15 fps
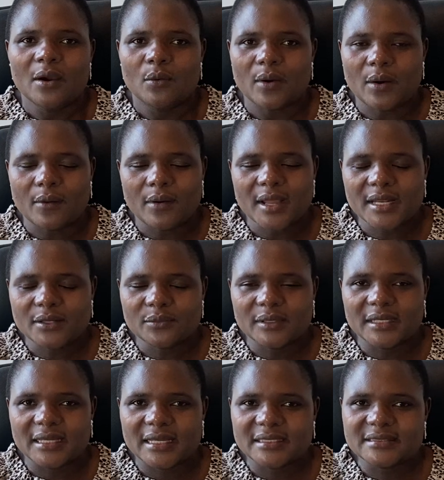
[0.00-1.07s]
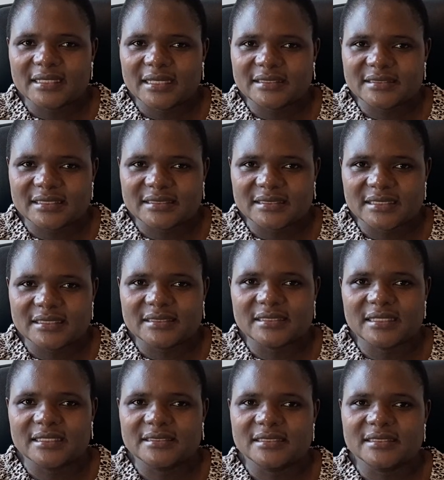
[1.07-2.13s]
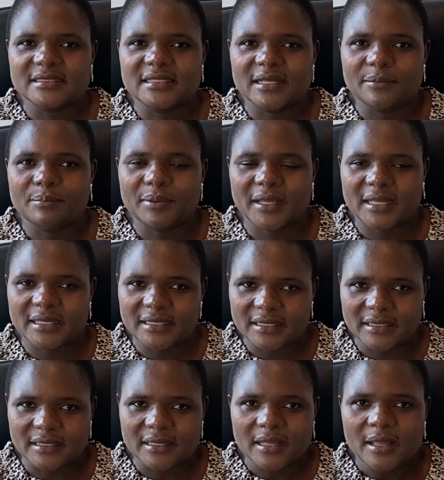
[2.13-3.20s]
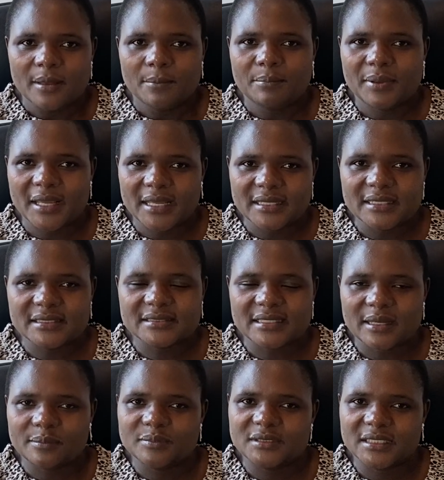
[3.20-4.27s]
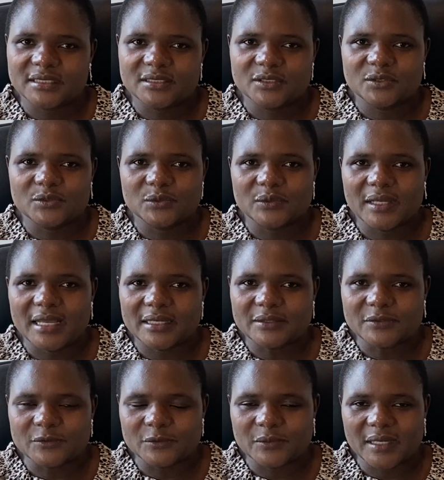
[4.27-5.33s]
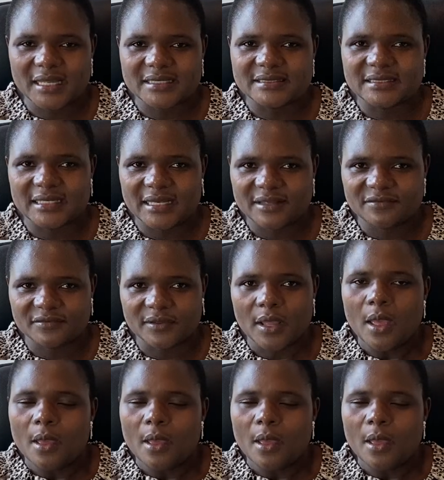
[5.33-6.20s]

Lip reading: When we get 86, it is the payee subject to ads levy.